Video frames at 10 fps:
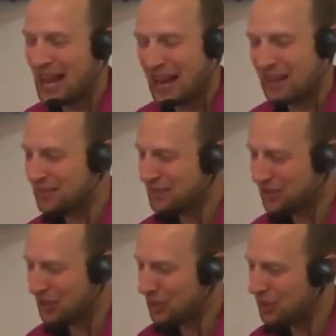yeah,
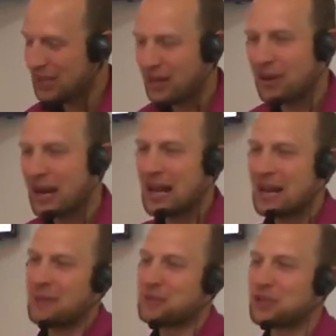so
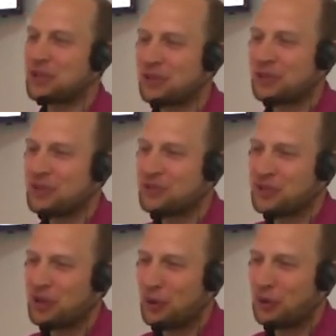and I'm sure
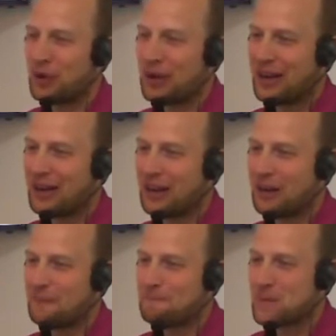you too,
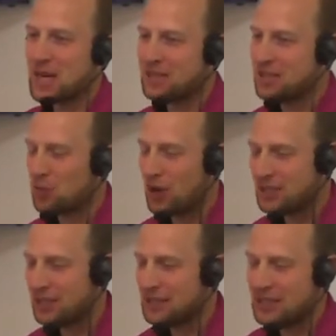just
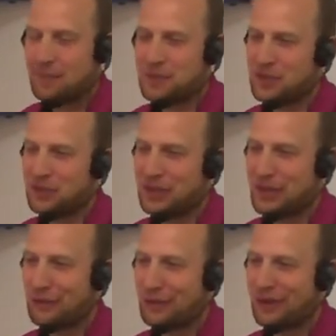watching this
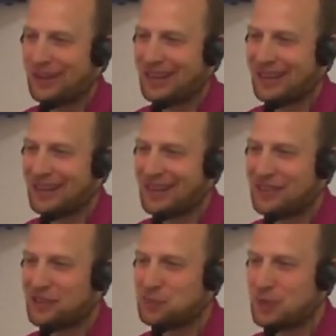episode, that you feel like
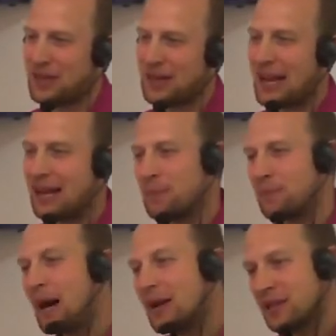there's been
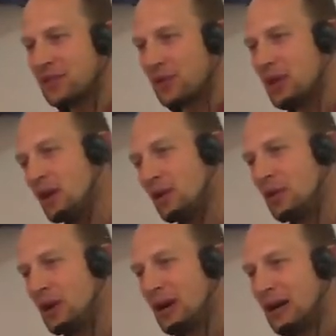an abundance for
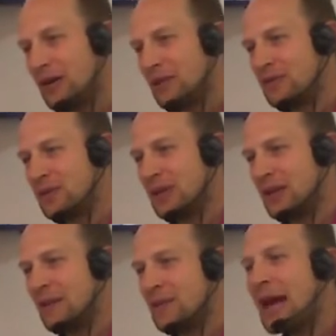you of
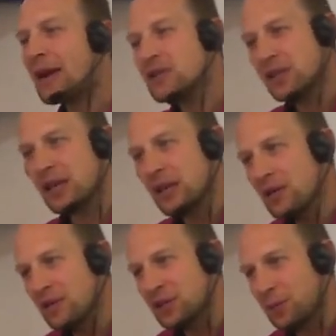energy
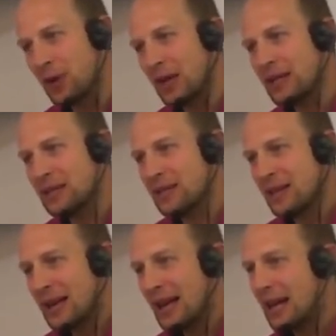that you've
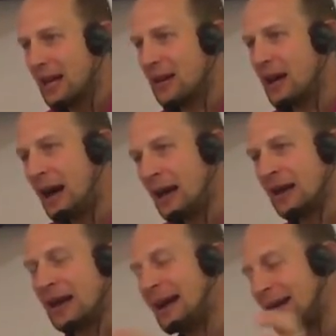experienced, and
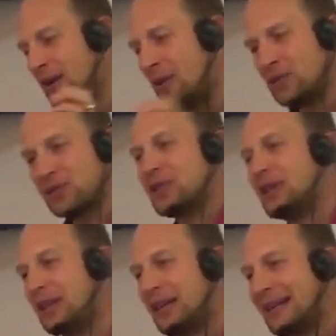I can
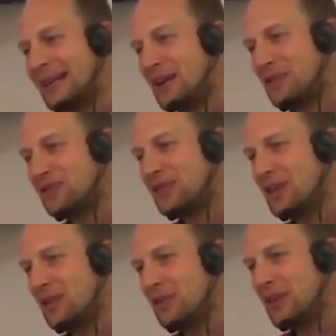almost guarantee